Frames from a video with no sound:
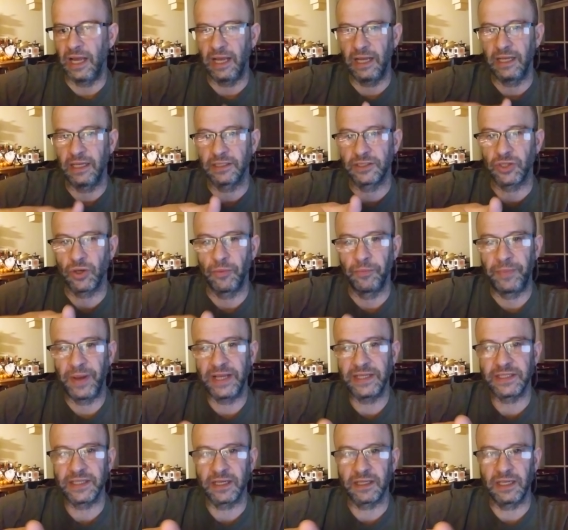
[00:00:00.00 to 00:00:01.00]
so
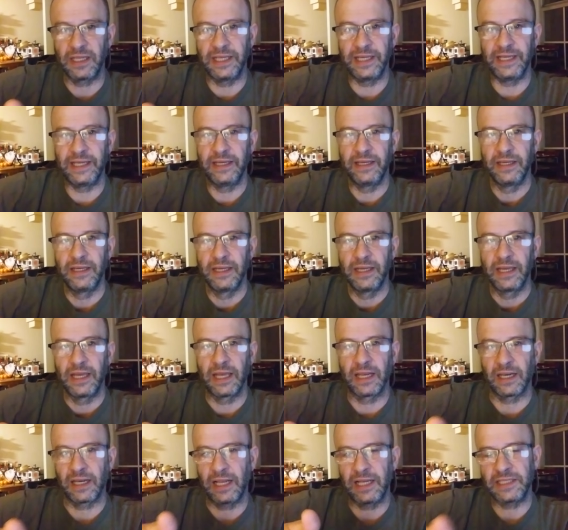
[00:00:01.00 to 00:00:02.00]
basically,
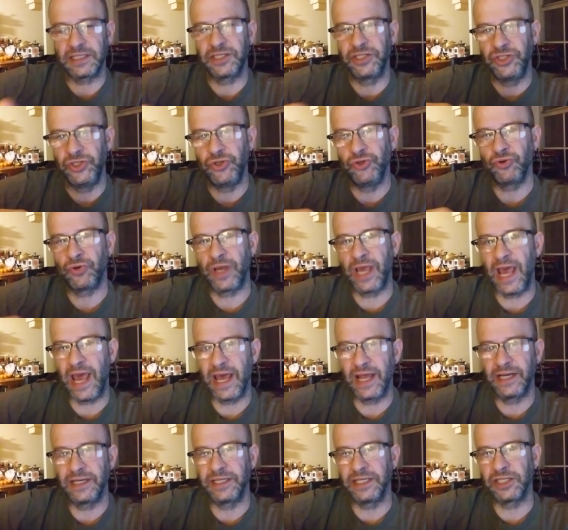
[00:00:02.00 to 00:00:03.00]
unless you
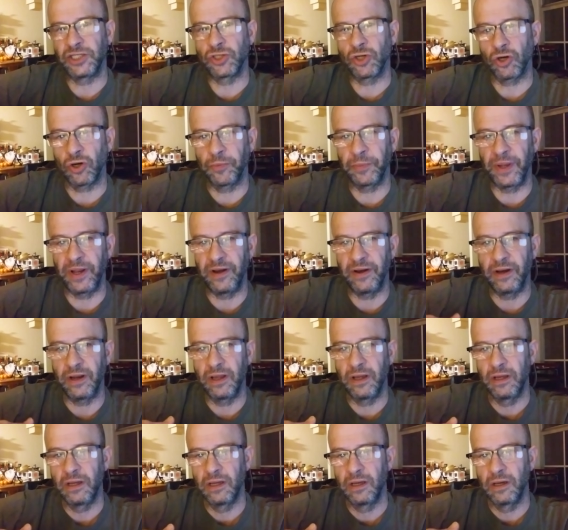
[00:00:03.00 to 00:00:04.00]
can determine
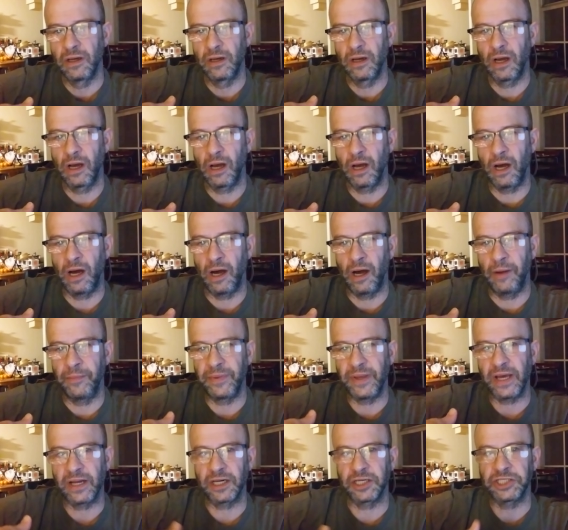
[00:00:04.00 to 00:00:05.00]
uh,
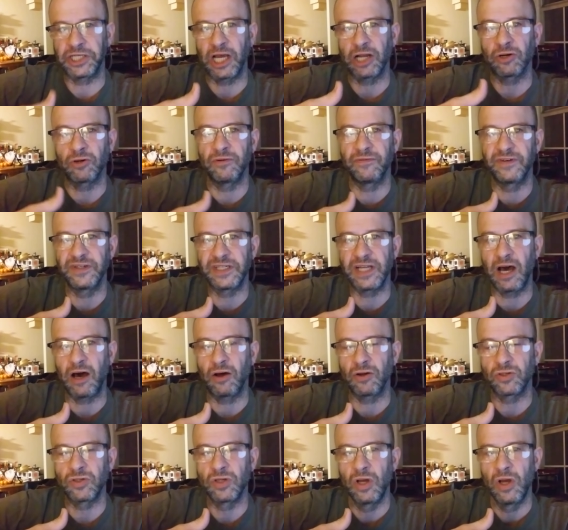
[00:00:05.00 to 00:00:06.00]
beyond a shadow of a
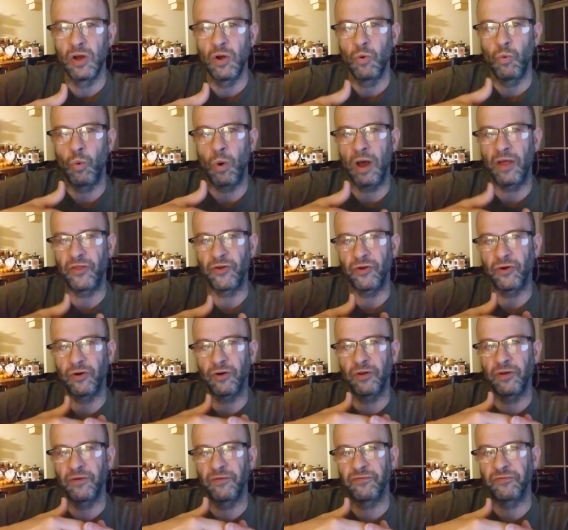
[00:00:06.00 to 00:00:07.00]
doubt whether
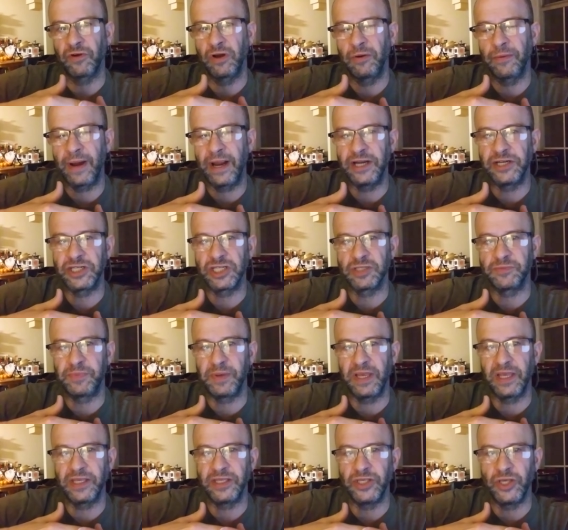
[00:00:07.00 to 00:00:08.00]
free range is
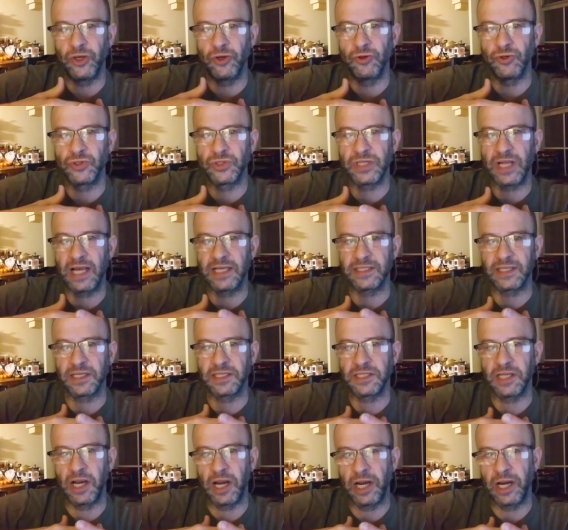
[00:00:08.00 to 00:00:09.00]
being used as a
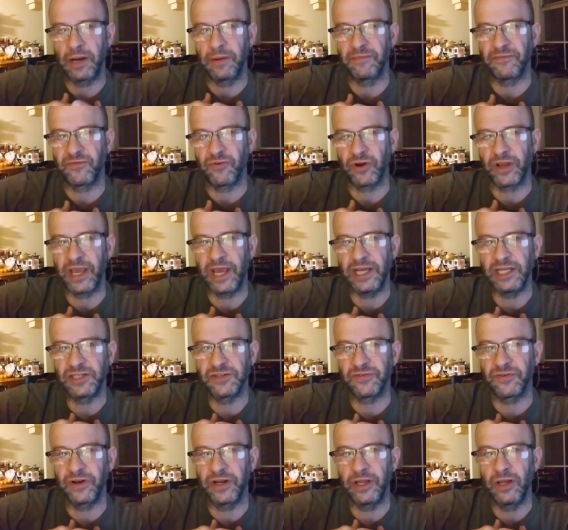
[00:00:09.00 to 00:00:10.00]
synonym for cage
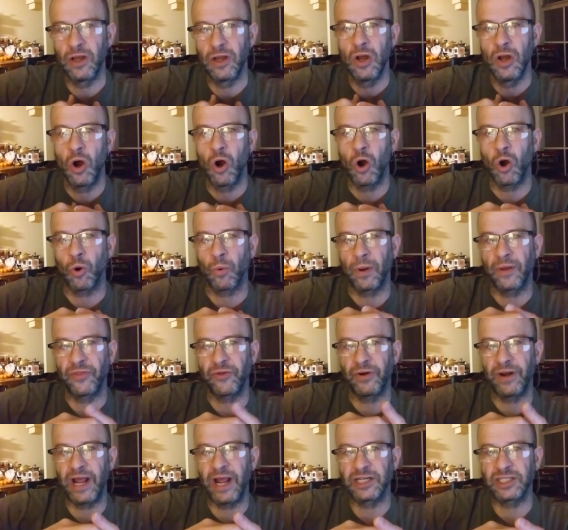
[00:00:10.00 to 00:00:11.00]
free or whether
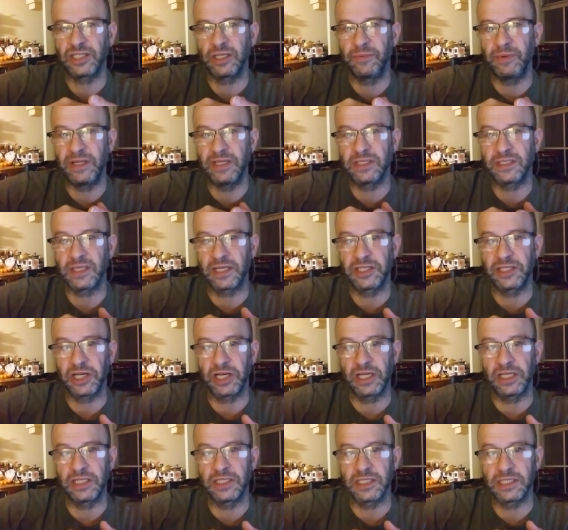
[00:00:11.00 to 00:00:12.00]
it actually means the
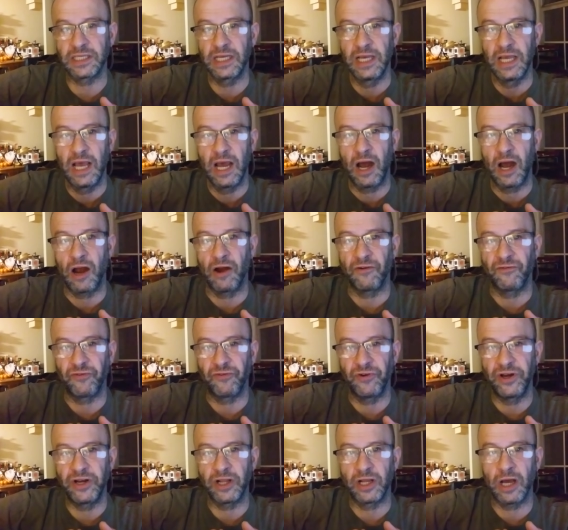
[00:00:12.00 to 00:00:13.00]
chickens are
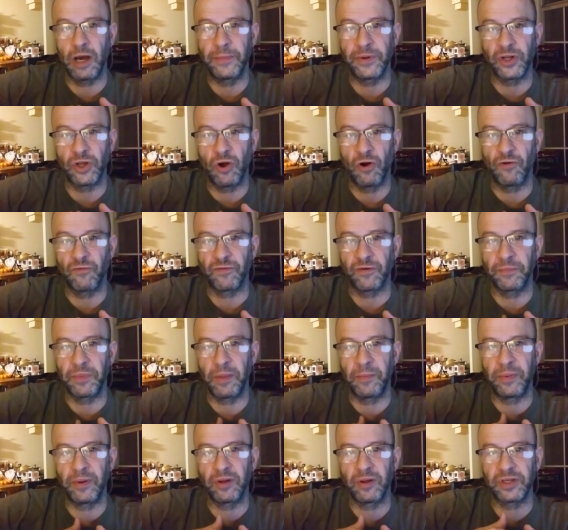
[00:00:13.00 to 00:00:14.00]
free to come and go from the
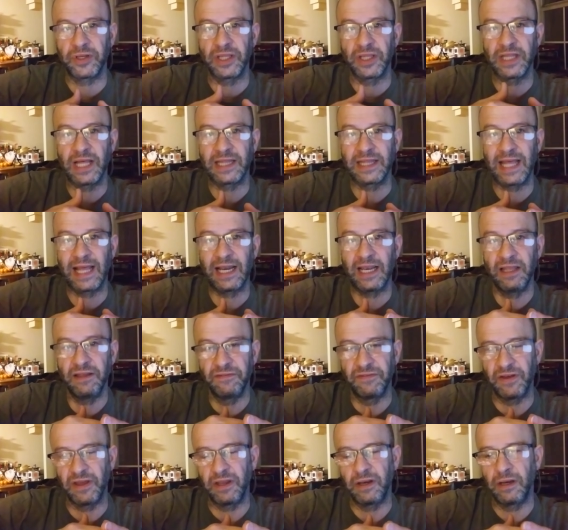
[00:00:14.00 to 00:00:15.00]
building that they
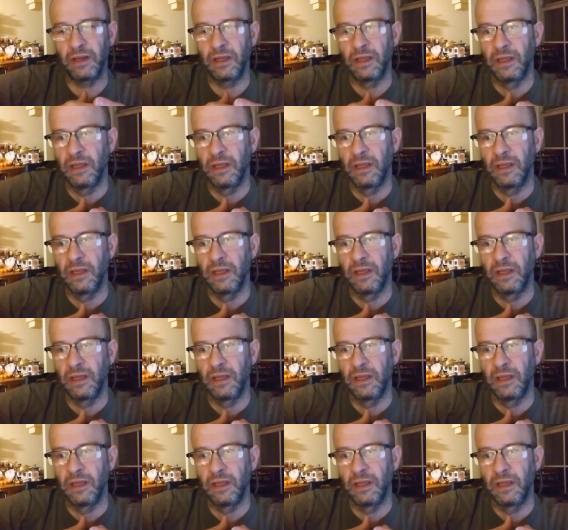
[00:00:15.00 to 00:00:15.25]
live in.